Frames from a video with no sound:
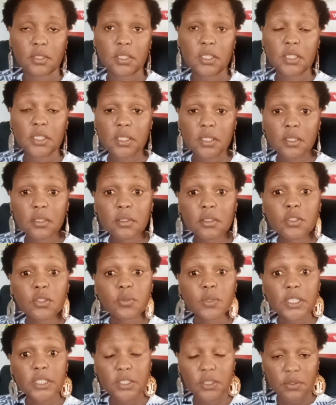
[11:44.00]
She's still
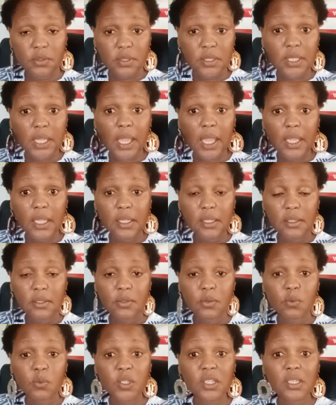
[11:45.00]
doing it today
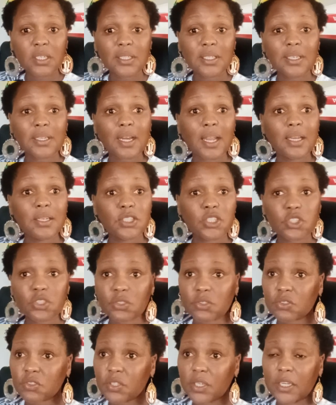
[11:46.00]
with her
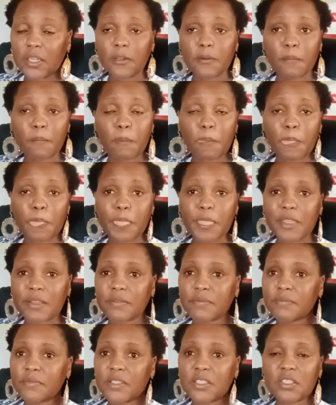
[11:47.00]
grandchildren.
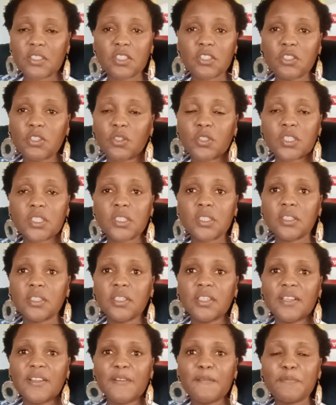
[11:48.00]
You know,
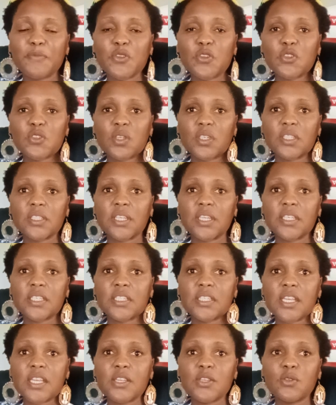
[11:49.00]
she usually they
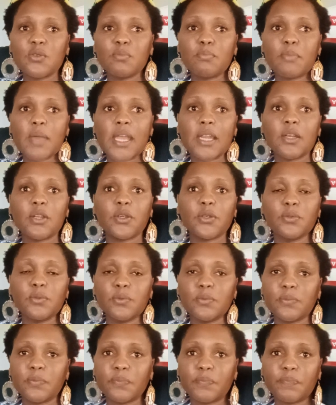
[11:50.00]
say you mellow.
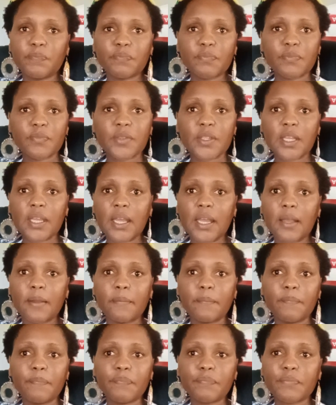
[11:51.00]

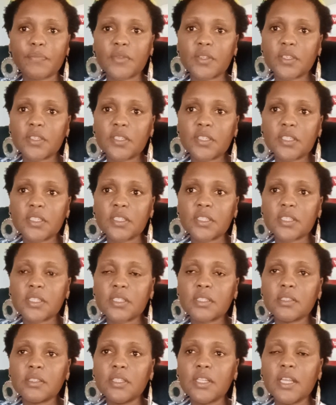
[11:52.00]
Um, she's
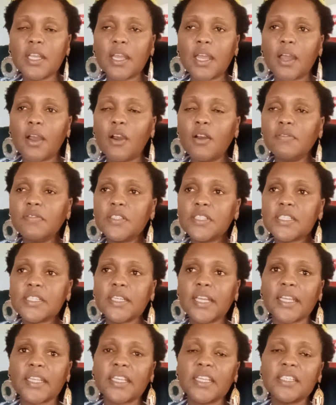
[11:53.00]
still
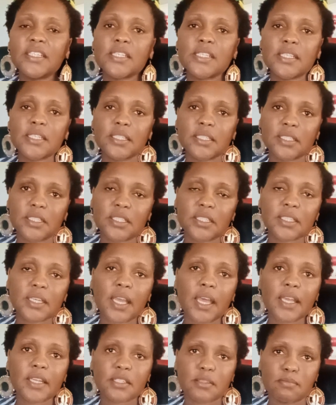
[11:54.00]
obviously I can see she
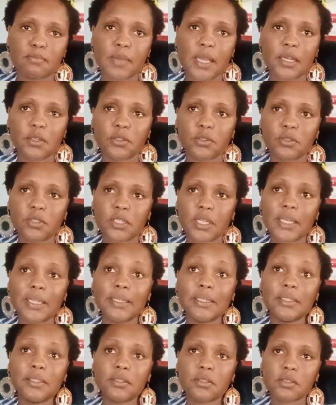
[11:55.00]
has mellowed a
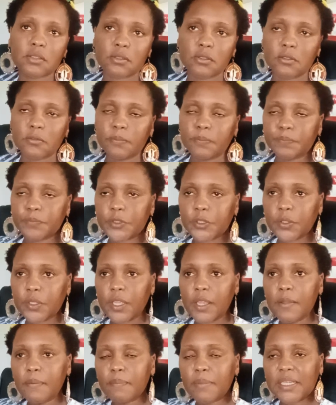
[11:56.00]
little,
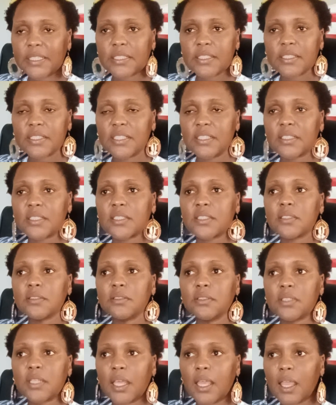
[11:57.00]
okay, but it's
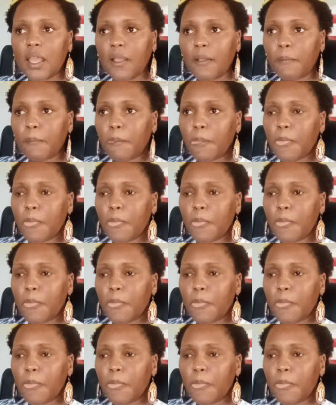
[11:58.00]
still there.